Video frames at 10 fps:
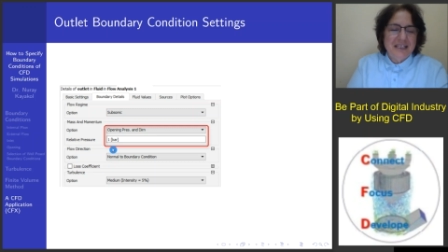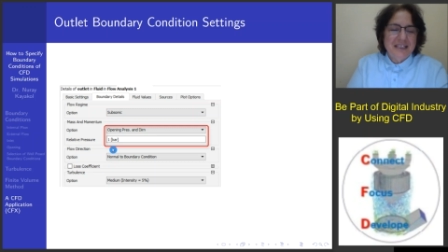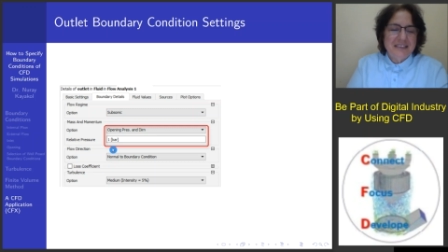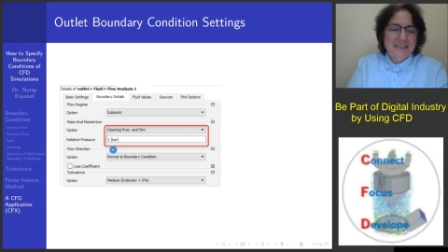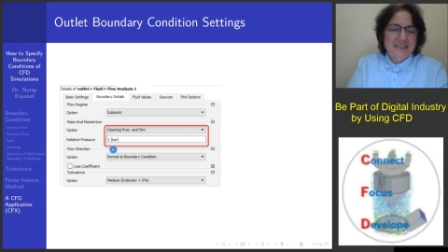
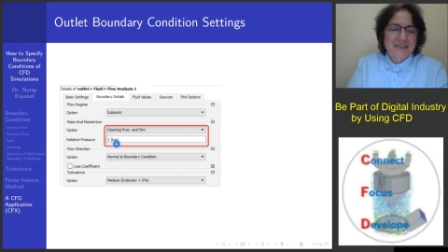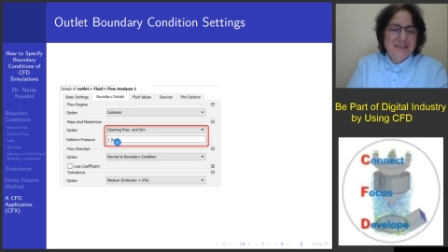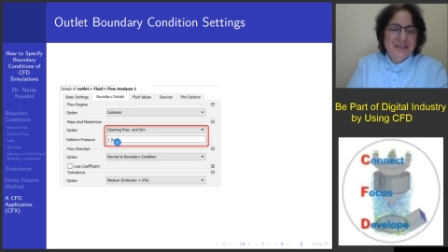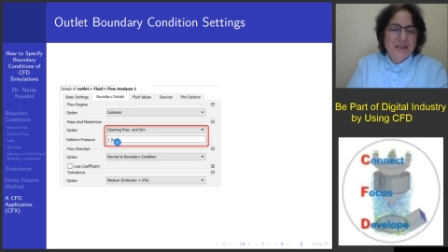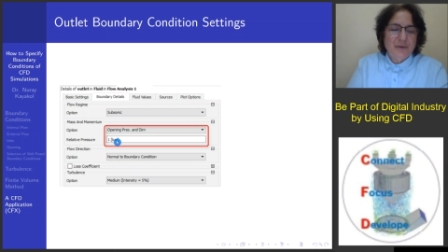It is
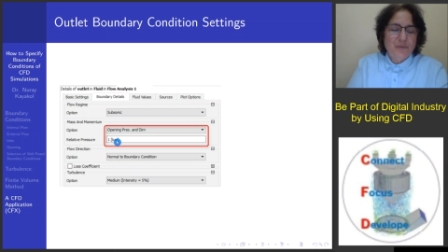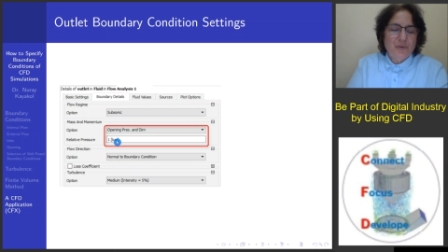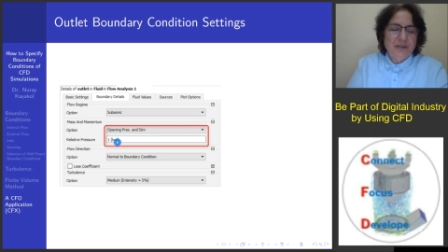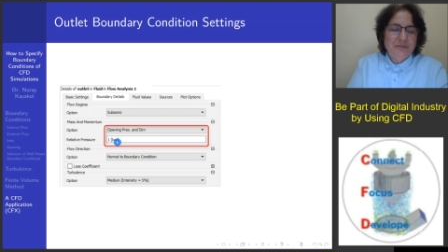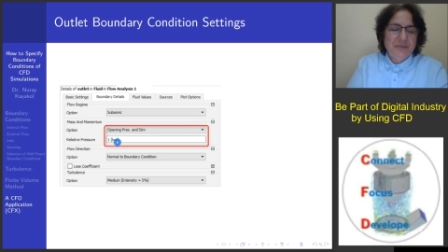
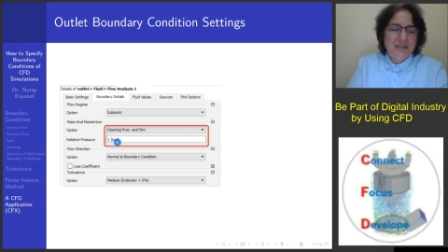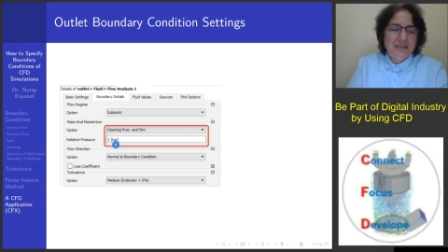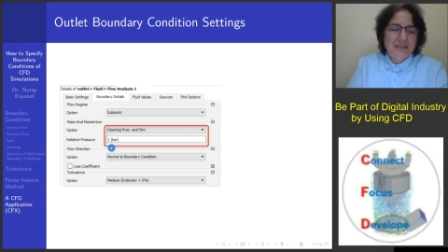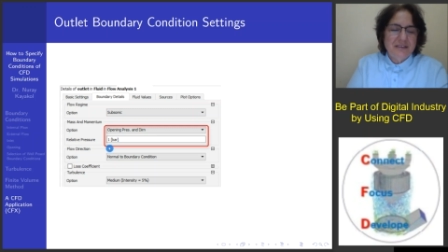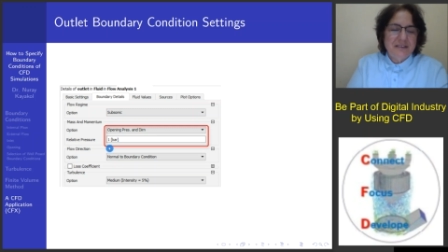1
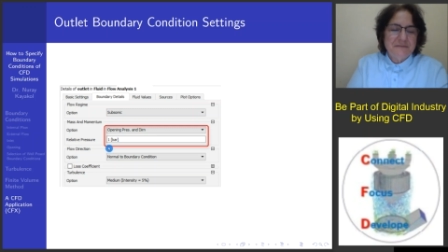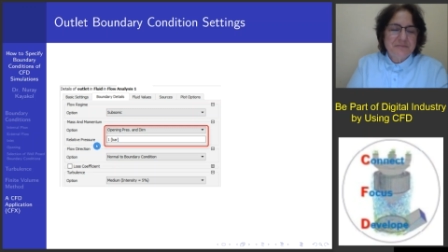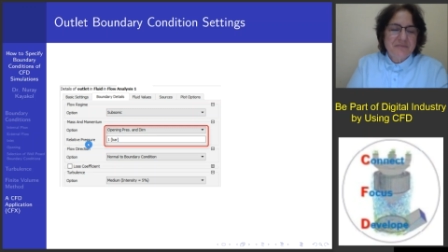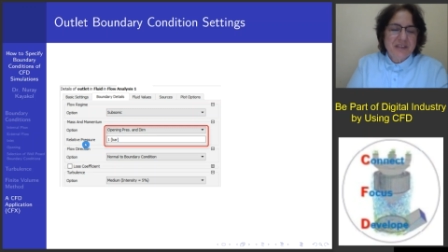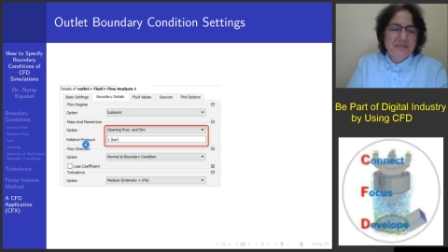bar.
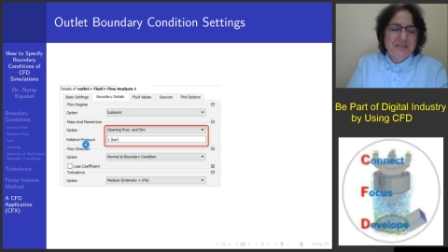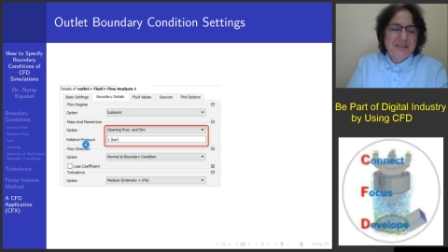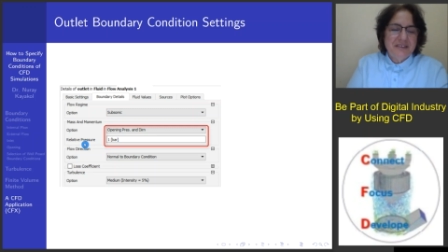You see,